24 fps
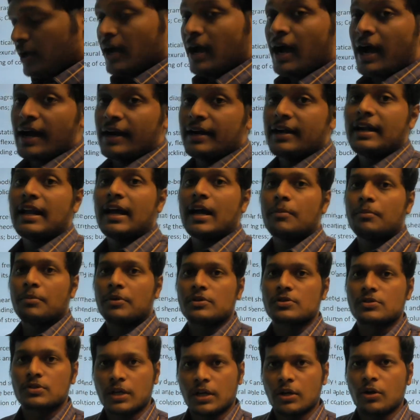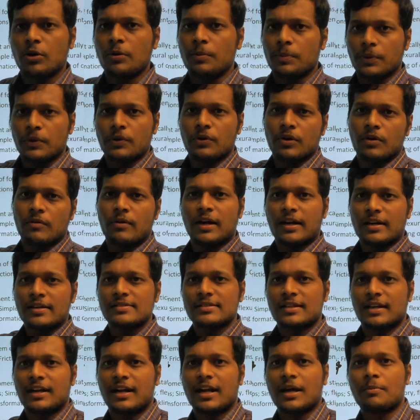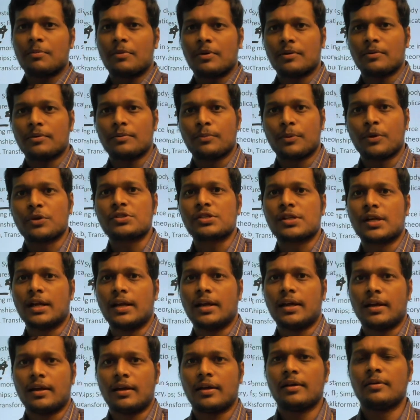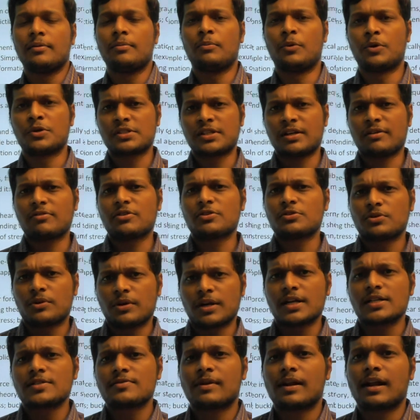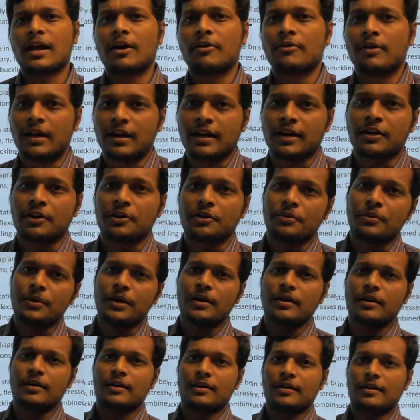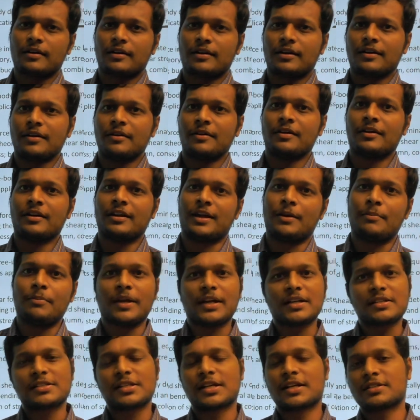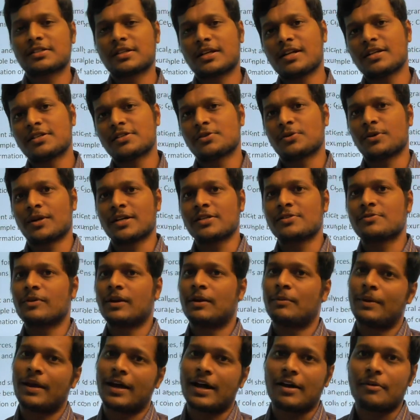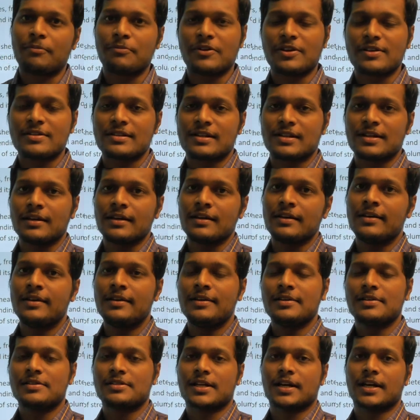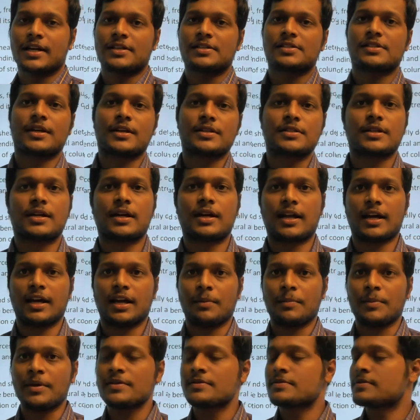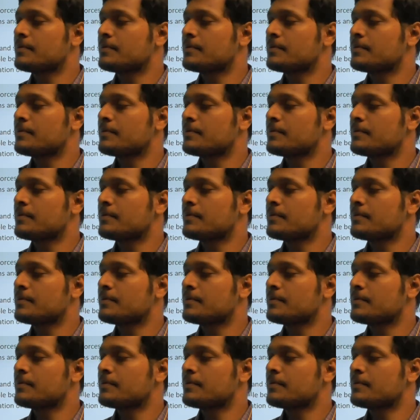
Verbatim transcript: undamped so i hope you know what is undamped mostly most of the students will have elective and uh, mtech structural students will be obviously studying structural dynamics